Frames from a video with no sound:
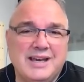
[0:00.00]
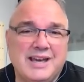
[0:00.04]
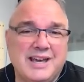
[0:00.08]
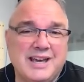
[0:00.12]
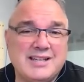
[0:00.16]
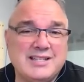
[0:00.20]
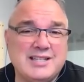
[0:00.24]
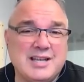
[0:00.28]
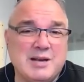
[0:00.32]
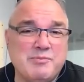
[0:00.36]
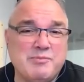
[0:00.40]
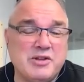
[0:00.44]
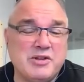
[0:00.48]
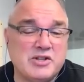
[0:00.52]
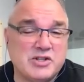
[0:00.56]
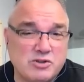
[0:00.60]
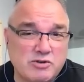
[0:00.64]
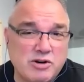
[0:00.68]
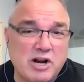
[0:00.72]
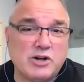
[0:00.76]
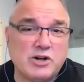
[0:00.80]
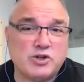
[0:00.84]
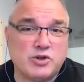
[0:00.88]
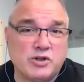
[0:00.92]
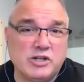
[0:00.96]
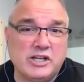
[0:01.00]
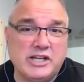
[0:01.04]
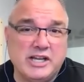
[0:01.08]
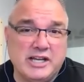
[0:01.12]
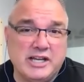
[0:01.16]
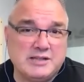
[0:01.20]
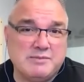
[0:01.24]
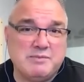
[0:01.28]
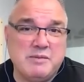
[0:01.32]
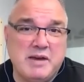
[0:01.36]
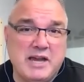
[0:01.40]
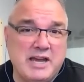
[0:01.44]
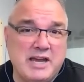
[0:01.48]
Except that structurally
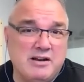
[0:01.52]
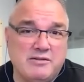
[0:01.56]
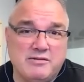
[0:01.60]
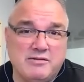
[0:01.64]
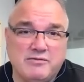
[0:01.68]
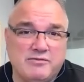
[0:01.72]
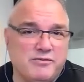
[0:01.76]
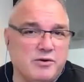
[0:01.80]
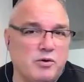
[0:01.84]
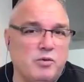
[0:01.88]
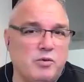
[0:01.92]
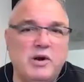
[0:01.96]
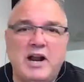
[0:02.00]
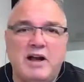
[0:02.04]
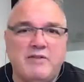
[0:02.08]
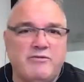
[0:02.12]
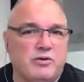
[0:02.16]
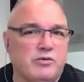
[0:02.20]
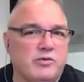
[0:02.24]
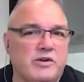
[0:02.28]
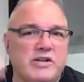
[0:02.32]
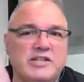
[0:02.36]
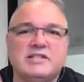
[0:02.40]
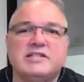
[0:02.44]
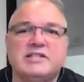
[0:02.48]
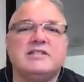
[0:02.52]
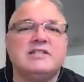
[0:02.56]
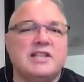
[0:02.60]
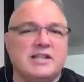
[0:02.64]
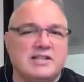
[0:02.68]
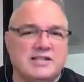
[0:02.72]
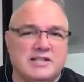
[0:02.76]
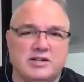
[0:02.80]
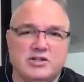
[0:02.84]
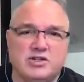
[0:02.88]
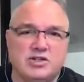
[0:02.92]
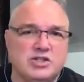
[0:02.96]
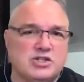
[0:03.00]
it's made for whatever reason,
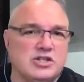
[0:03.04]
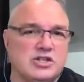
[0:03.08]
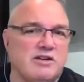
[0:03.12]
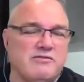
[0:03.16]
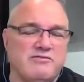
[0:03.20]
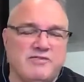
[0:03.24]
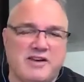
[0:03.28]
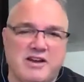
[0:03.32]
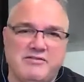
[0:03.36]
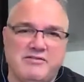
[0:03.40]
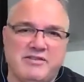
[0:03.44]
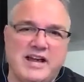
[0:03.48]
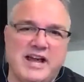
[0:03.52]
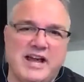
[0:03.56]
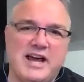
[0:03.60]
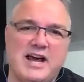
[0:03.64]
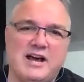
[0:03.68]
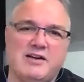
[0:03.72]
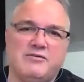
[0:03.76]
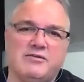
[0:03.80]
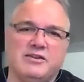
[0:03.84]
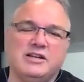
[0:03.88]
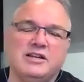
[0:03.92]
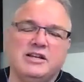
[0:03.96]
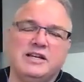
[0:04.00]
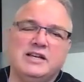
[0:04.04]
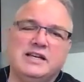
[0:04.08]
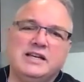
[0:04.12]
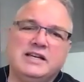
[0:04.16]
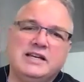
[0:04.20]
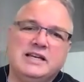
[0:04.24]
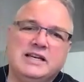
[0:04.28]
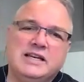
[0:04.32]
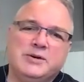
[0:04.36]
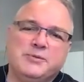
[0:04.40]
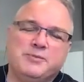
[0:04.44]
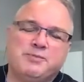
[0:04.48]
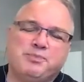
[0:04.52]
6 inches, not 5.5. And
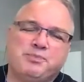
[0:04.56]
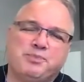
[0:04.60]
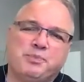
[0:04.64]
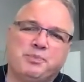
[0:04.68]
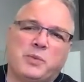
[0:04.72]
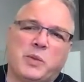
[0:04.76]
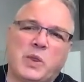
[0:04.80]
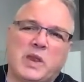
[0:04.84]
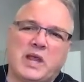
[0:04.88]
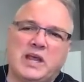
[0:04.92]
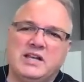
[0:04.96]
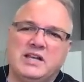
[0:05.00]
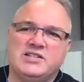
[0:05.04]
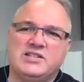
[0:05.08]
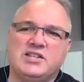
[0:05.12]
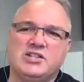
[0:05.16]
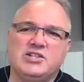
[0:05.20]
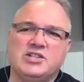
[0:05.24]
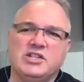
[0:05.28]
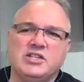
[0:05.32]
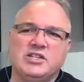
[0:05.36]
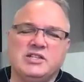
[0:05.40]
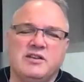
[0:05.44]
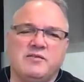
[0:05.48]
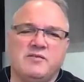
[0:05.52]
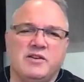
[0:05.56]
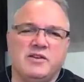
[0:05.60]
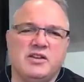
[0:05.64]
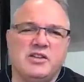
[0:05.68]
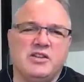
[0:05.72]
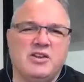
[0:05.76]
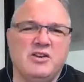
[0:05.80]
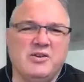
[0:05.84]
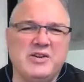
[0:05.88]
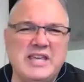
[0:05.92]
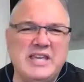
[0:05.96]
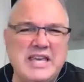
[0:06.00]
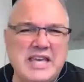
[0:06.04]
it's such a different,
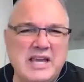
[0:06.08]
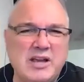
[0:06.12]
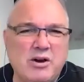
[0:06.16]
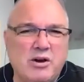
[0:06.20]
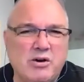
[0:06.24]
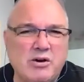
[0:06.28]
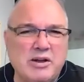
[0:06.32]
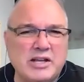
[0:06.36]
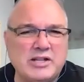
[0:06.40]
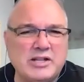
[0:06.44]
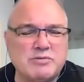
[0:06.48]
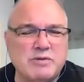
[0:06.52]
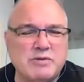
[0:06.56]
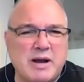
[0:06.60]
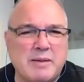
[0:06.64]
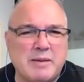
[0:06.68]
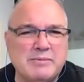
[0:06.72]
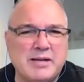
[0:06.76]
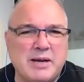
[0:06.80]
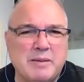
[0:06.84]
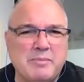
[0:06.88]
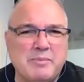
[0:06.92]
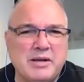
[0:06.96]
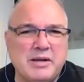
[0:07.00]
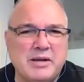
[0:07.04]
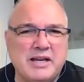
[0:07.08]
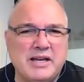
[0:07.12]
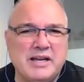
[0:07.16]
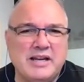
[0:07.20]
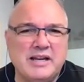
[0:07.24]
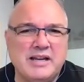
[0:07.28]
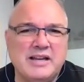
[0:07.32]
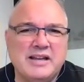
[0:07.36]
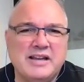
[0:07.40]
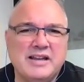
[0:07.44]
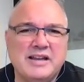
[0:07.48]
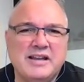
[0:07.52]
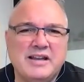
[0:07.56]
ego gets wrapped up in it.
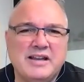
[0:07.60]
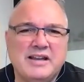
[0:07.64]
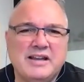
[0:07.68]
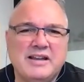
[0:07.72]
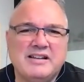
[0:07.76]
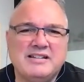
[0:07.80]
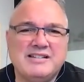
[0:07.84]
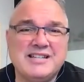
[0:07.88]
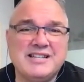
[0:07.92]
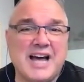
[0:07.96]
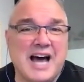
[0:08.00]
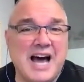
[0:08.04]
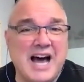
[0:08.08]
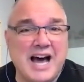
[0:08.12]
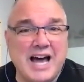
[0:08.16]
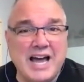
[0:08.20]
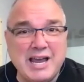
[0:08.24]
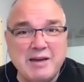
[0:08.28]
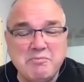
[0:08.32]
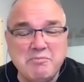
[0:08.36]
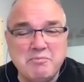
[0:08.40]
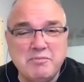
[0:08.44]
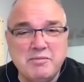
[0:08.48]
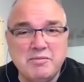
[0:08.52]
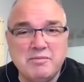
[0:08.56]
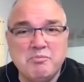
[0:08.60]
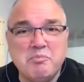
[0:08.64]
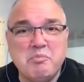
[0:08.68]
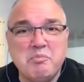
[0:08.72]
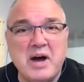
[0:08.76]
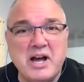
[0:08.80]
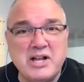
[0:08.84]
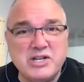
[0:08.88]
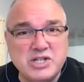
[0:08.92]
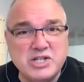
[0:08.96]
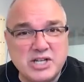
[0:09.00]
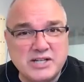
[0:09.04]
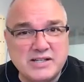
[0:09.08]
Time,
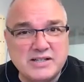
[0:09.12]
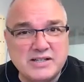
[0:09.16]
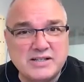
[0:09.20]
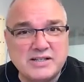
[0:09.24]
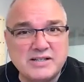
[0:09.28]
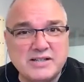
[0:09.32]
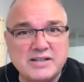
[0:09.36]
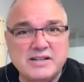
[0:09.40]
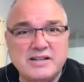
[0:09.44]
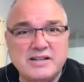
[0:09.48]
budget.